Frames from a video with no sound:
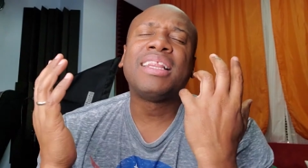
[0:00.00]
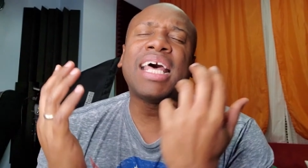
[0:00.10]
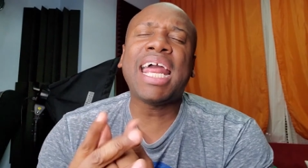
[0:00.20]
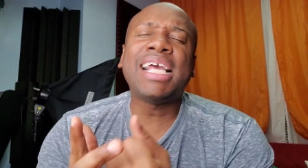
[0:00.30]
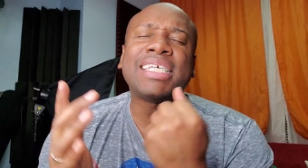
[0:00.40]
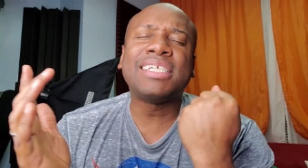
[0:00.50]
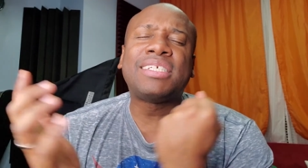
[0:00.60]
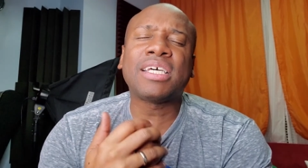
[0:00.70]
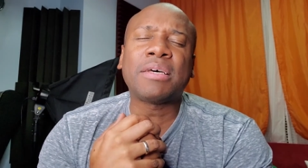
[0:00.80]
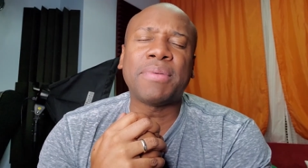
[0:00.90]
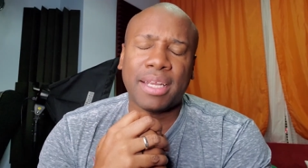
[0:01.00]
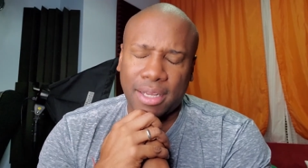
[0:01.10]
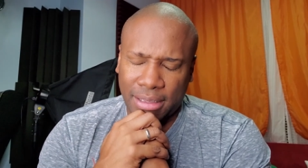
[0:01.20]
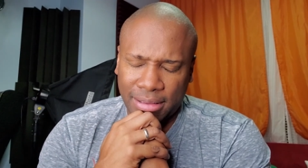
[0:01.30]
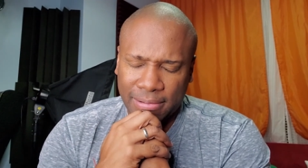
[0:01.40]
Ladies and gentlemen,
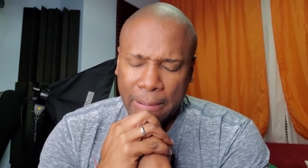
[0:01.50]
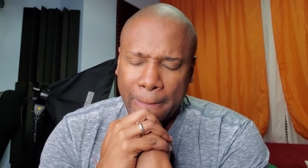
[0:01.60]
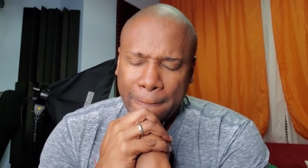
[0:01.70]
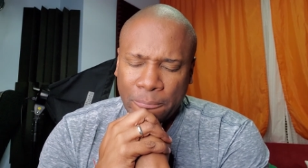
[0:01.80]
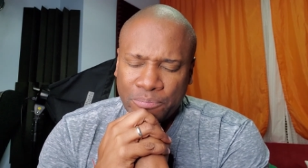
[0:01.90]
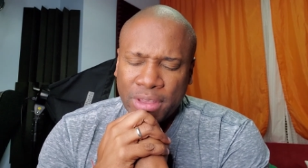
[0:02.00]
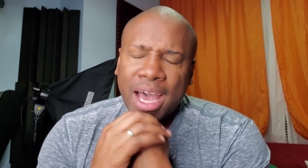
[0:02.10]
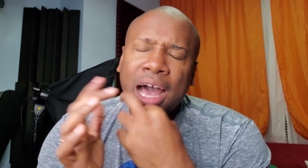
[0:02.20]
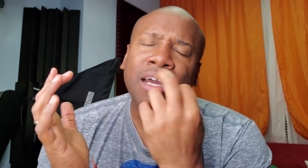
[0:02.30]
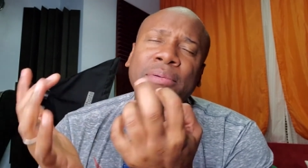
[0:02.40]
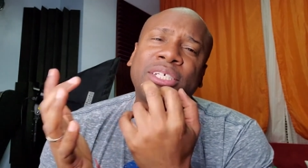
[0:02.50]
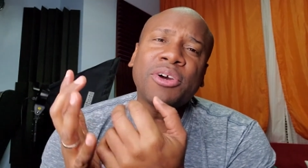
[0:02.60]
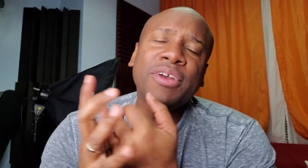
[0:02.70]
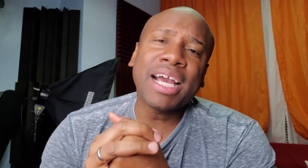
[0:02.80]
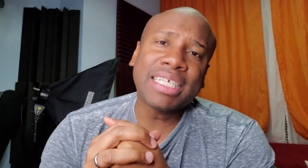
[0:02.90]
I'm going to be
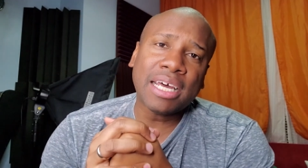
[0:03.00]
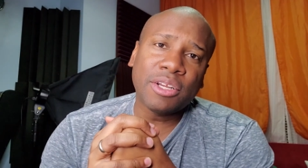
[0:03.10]
showing you guys how to